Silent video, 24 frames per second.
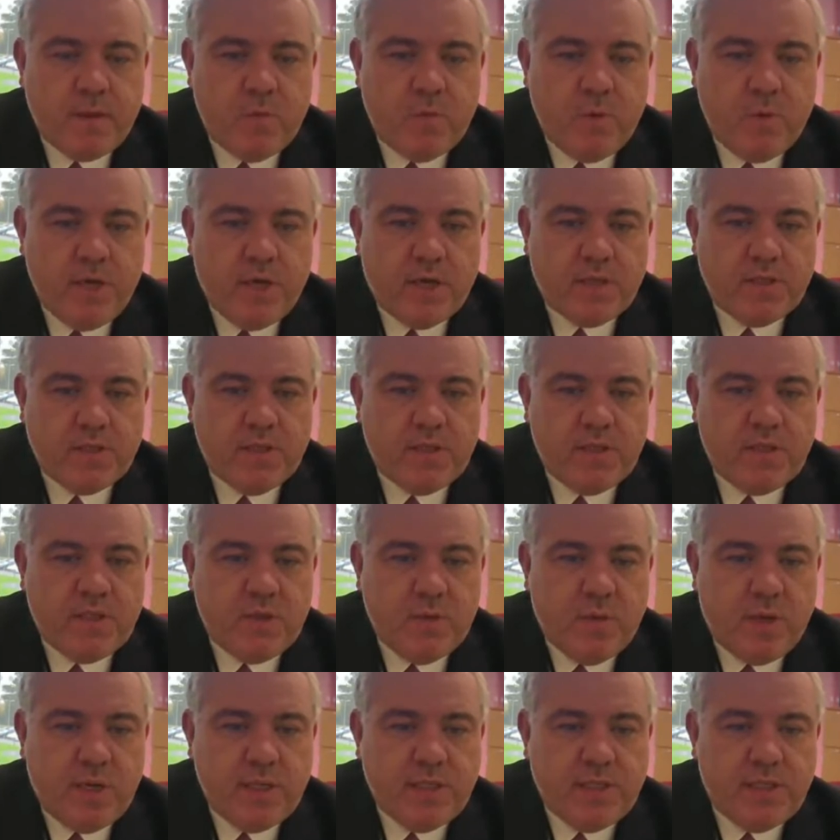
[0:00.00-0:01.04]
We are
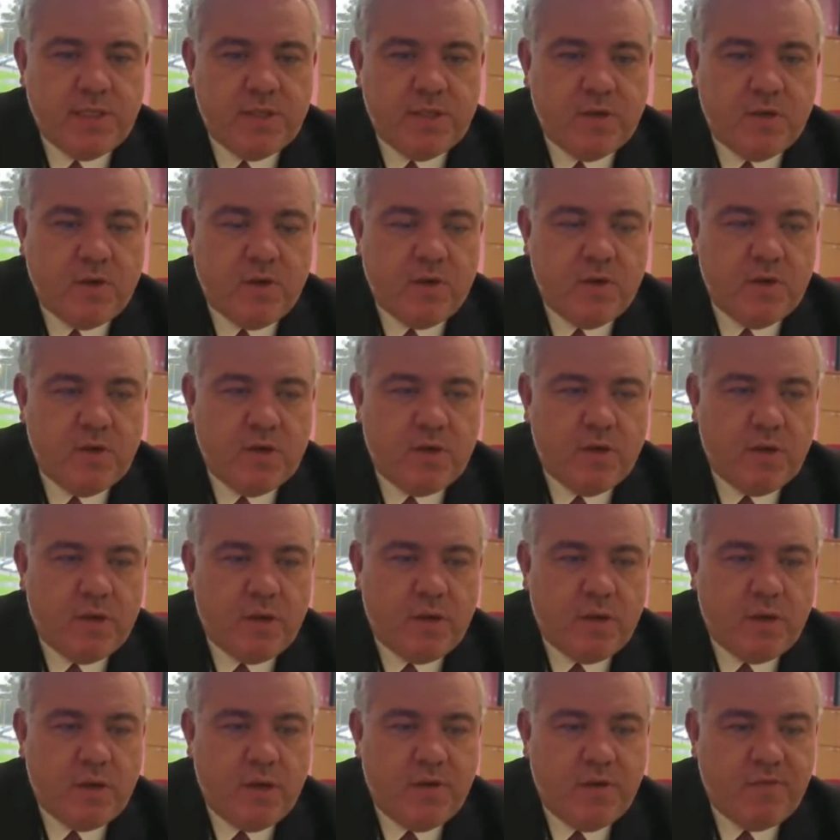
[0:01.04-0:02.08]
situated on
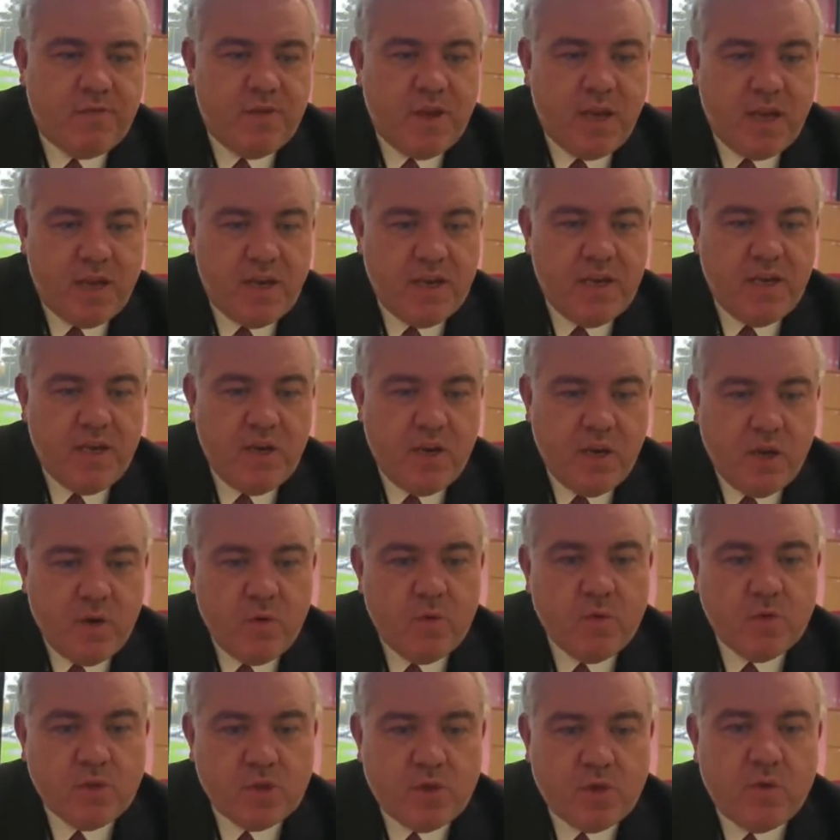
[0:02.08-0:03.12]
a fairly
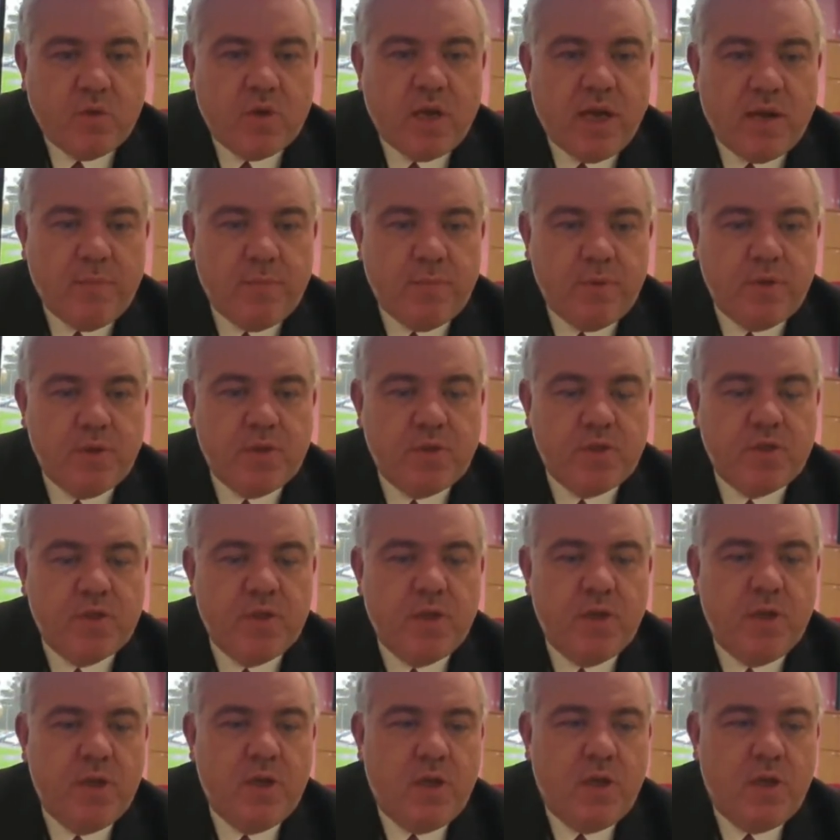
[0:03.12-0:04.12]
new school campus,